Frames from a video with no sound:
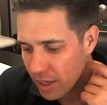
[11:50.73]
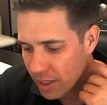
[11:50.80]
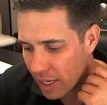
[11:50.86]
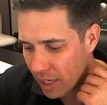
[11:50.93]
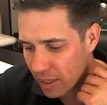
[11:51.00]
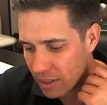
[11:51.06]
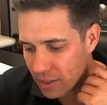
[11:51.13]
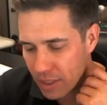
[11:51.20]

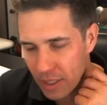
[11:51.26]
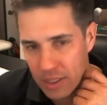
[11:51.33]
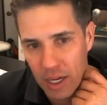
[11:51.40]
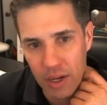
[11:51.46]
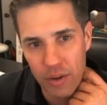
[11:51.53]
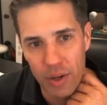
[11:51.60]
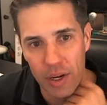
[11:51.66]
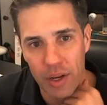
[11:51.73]
down to
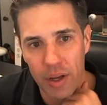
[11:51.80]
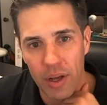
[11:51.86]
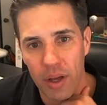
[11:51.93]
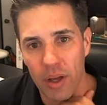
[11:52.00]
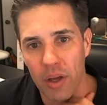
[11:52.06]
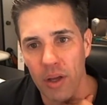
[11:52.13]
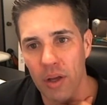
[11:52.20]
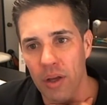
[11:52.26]
600
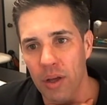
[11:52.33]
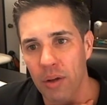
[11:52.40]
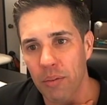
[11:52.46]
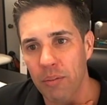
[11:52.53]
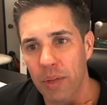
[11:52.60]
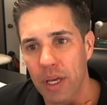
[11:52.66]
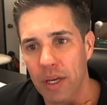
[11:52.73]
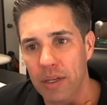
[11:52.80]

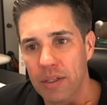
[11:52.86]
because